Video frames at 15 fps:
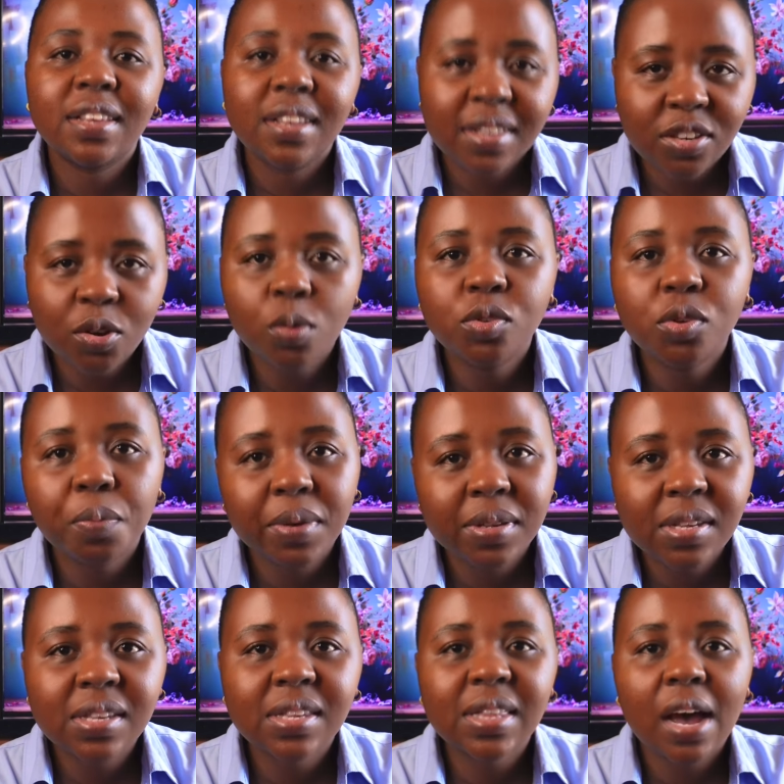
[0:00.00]
it's going to be
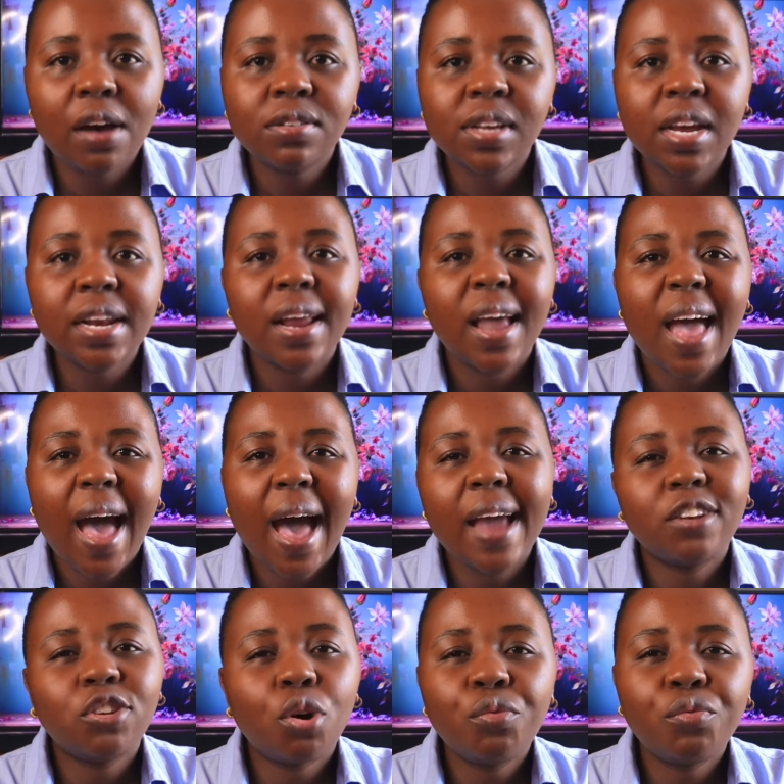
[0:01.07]
6,000. I
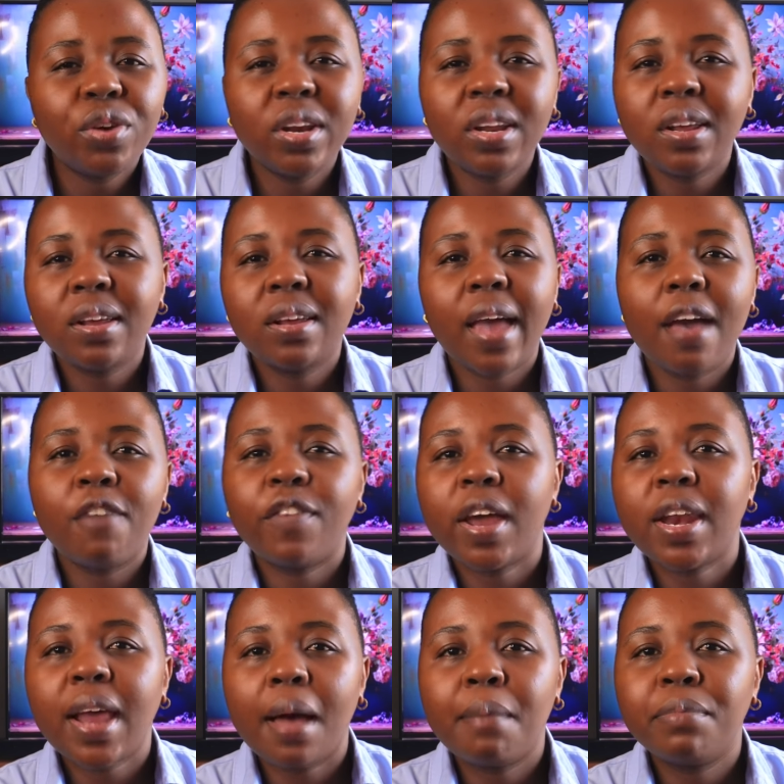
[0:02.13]
don't really have
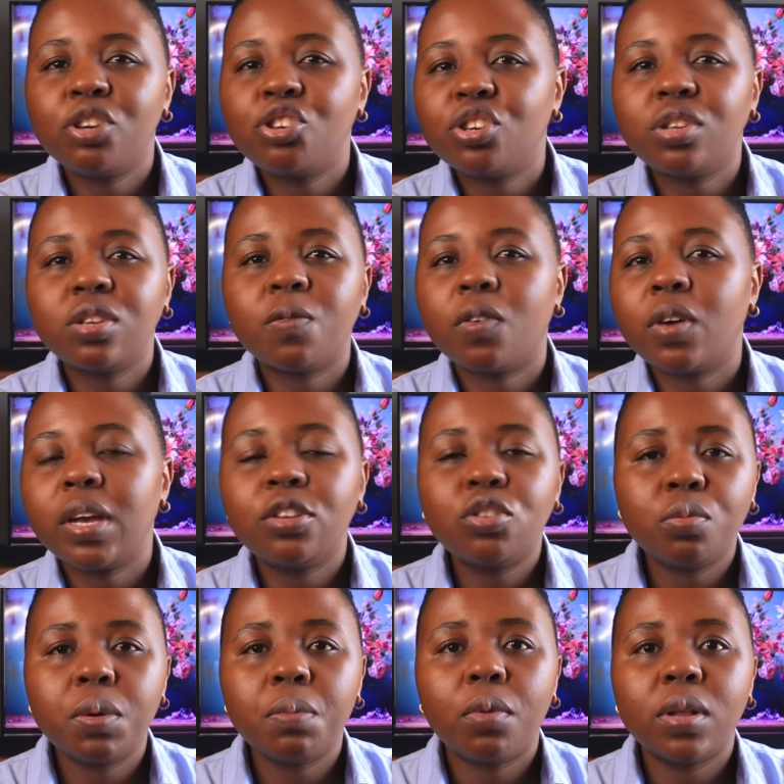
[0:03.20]
any ambitions for it
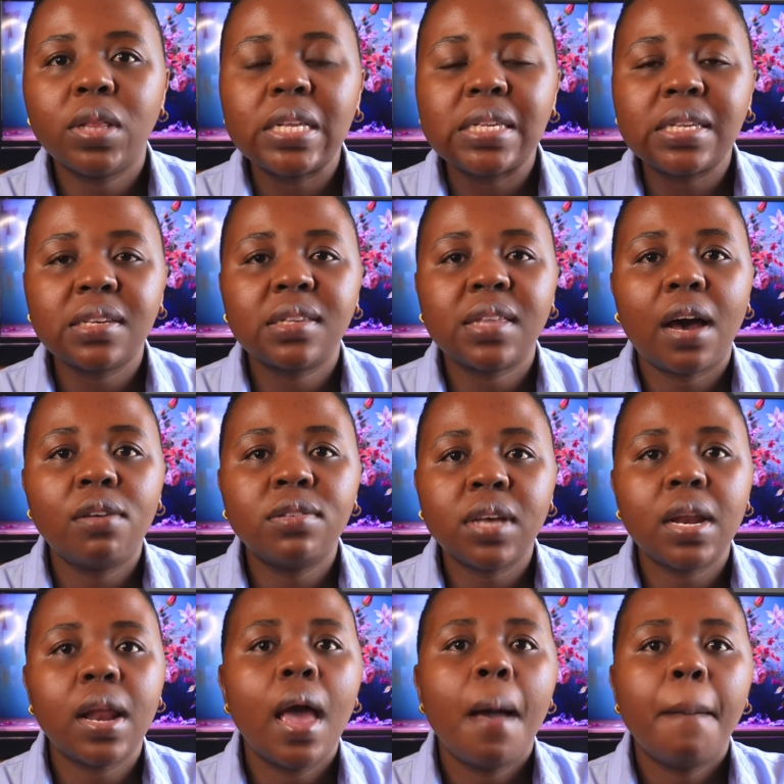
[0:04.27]
to be more than
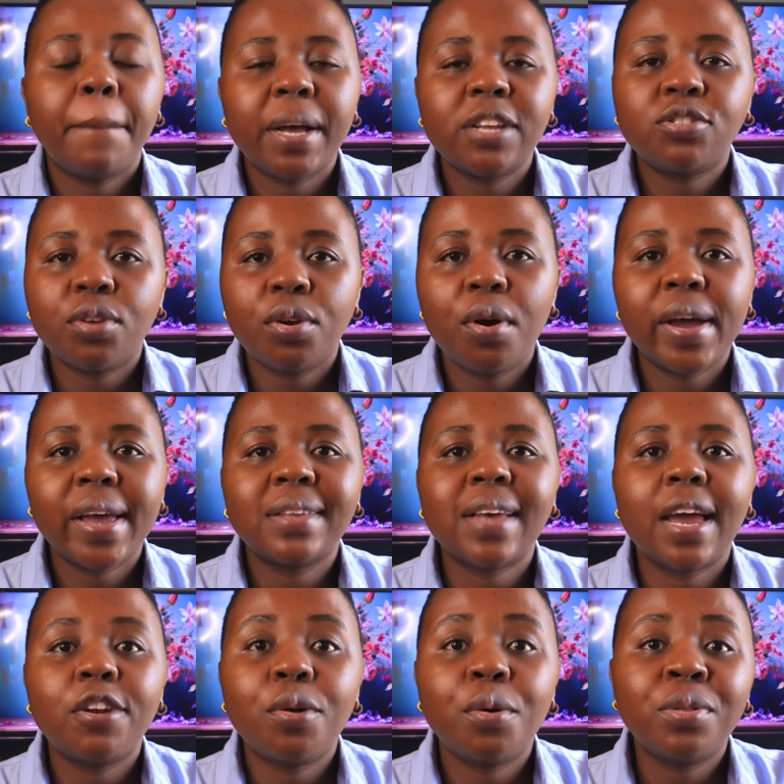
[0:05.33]
6,000, but so long as
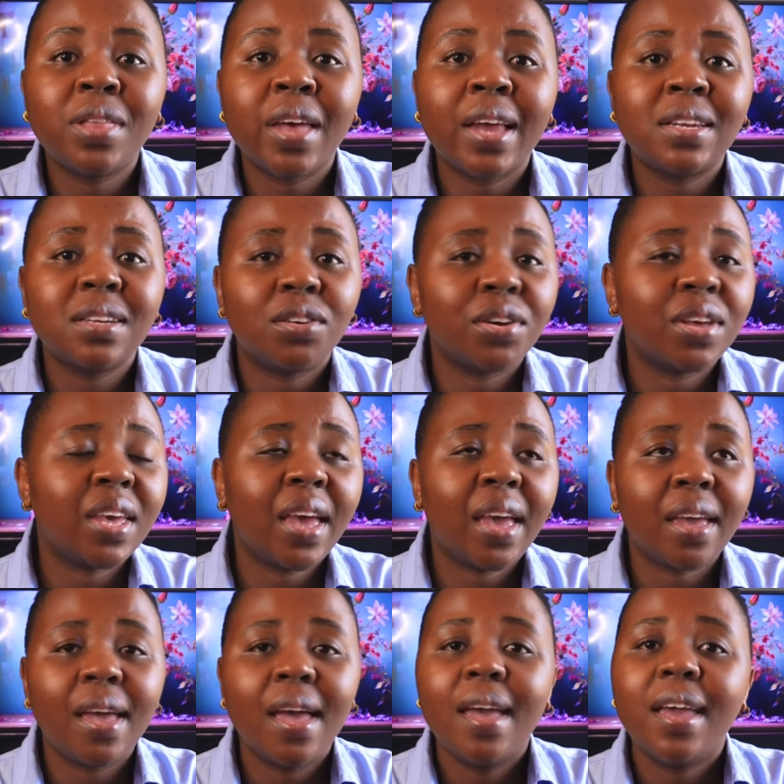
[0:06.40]
I know that,
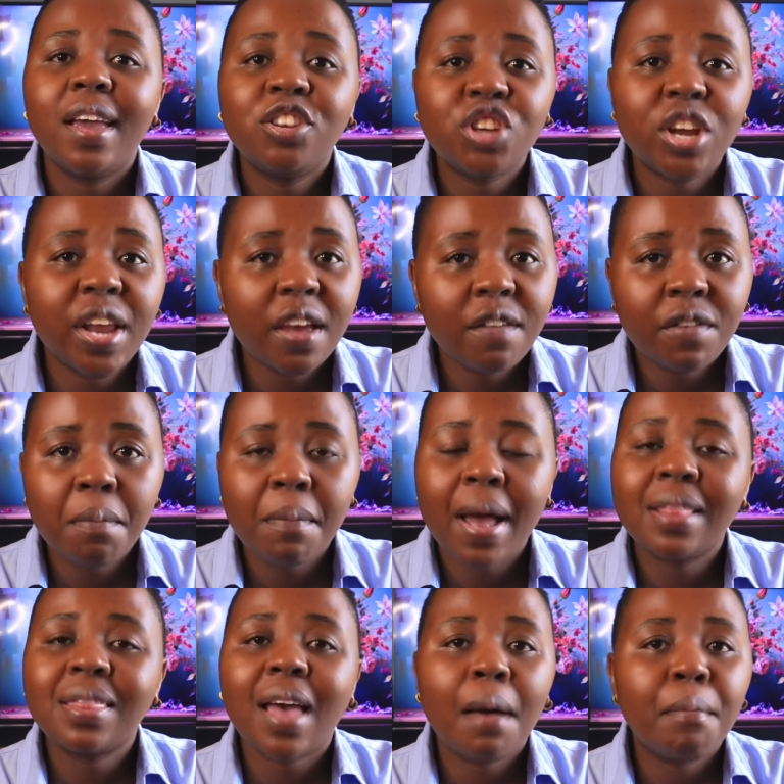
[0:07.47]
okay, each and every
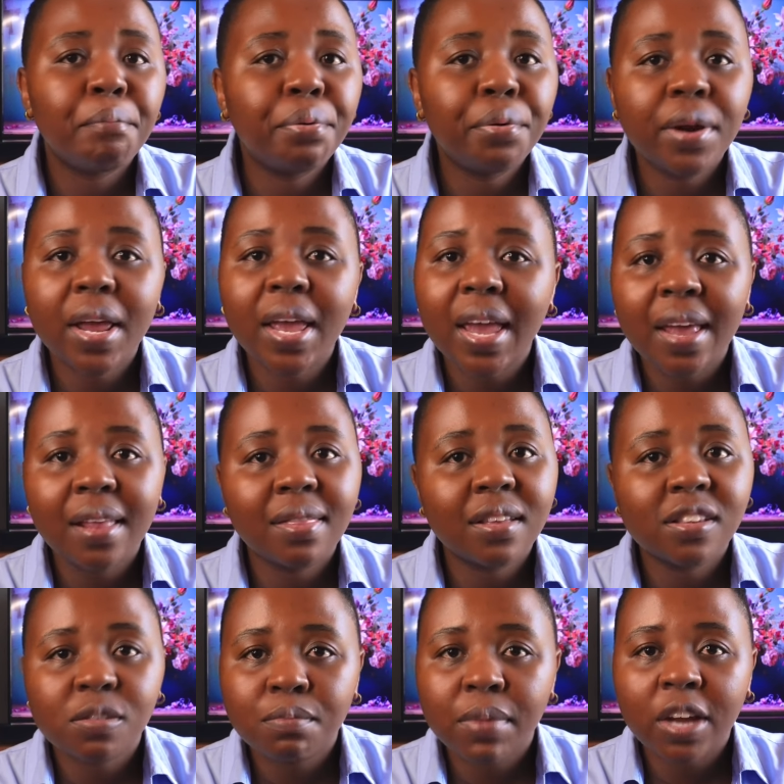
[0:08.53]
month I'm putting in
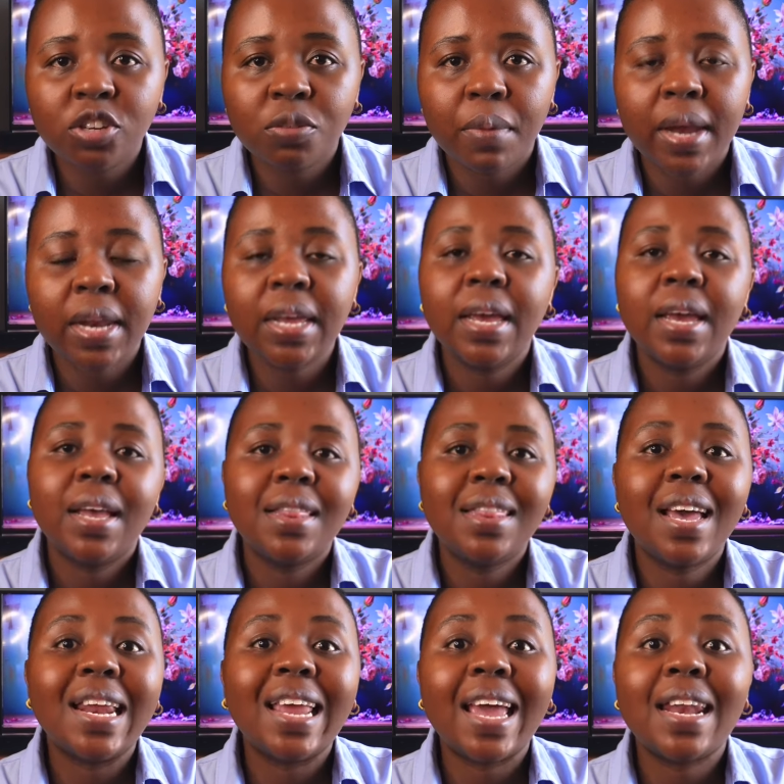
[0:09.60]
this much money,
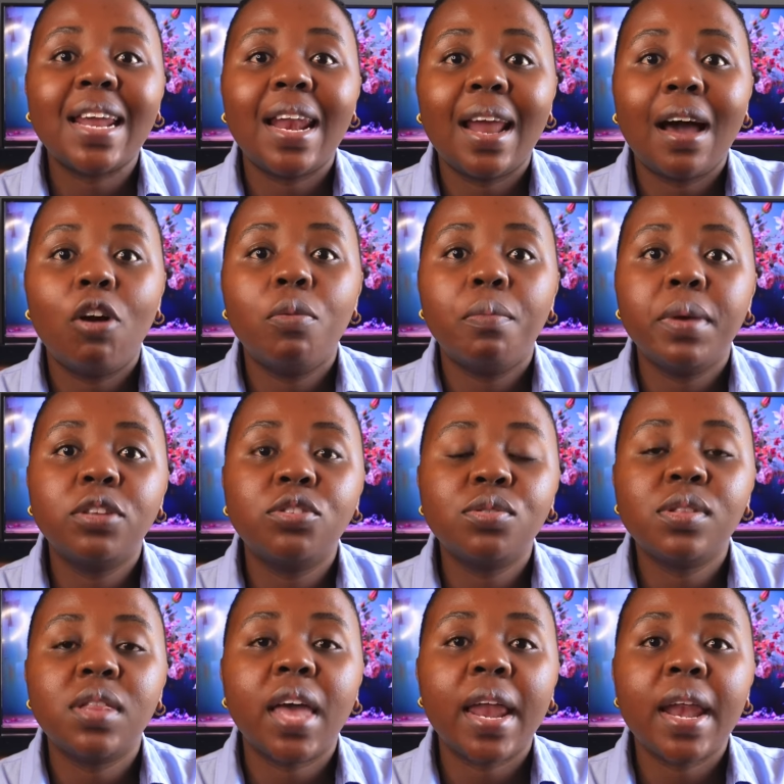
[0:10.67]
that can allow me
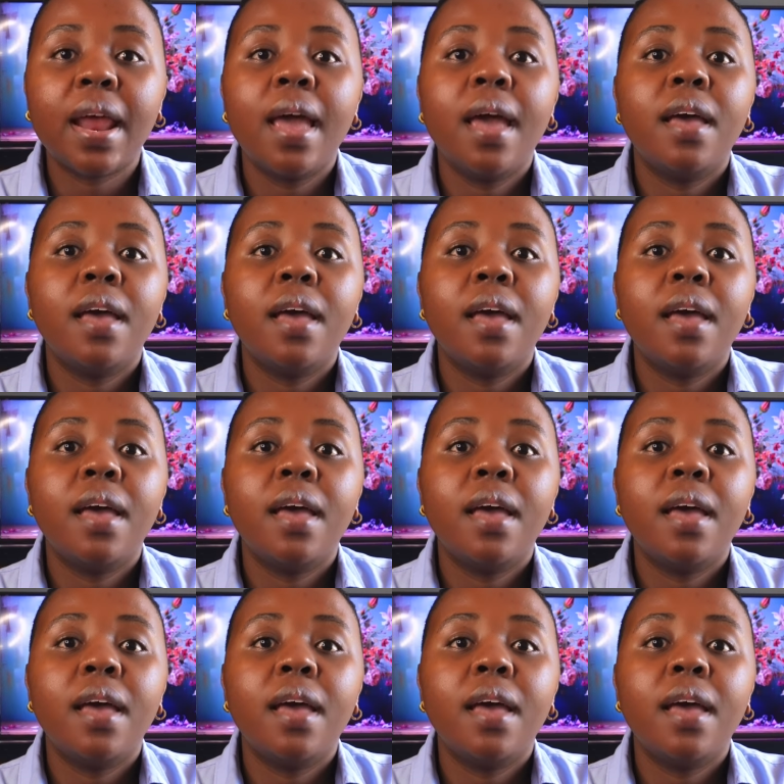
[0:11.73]
to then,